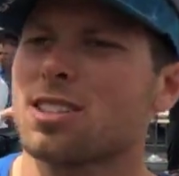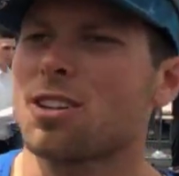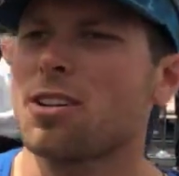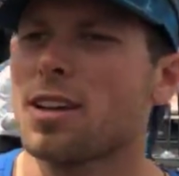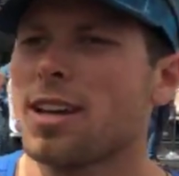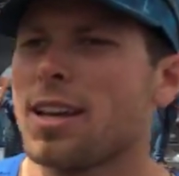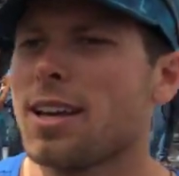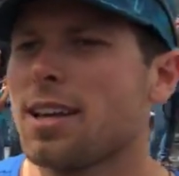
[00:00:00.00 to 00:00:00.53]

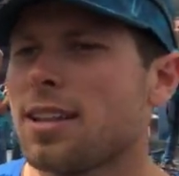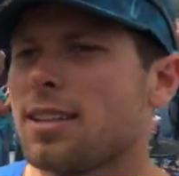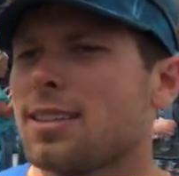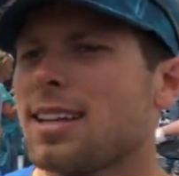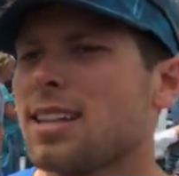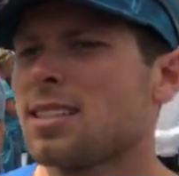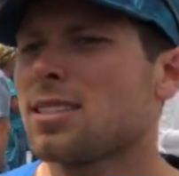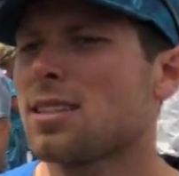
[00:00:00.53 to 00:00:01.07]
So
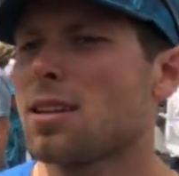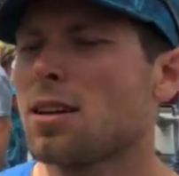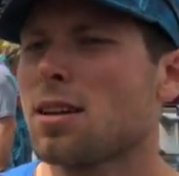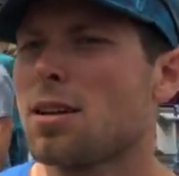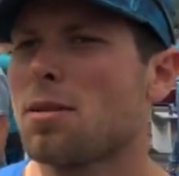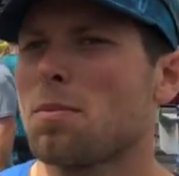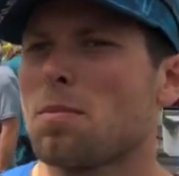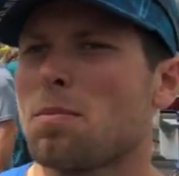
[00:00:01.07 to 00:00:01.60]
that's
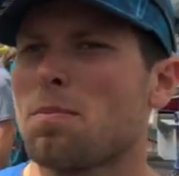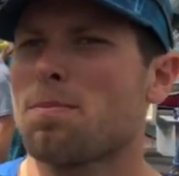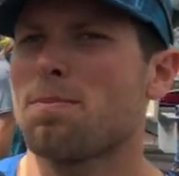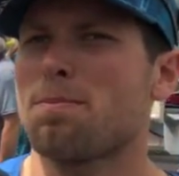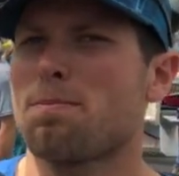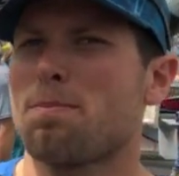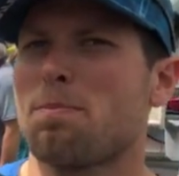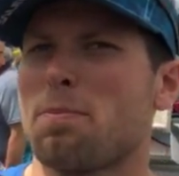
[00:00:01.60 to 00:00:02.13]
the
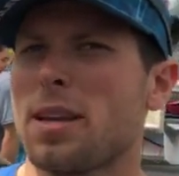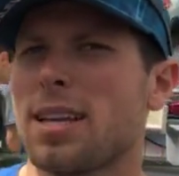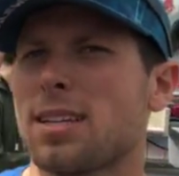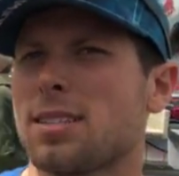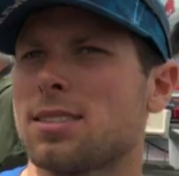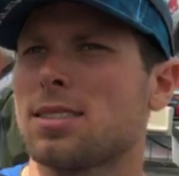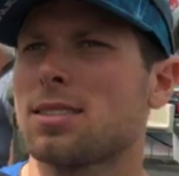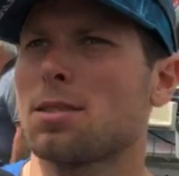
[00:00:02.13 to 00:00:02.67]

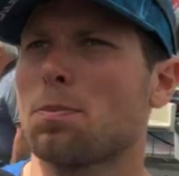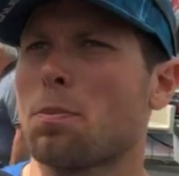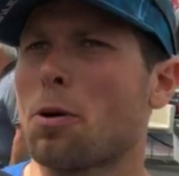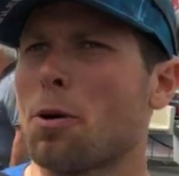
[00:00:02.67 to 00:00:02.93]
biggest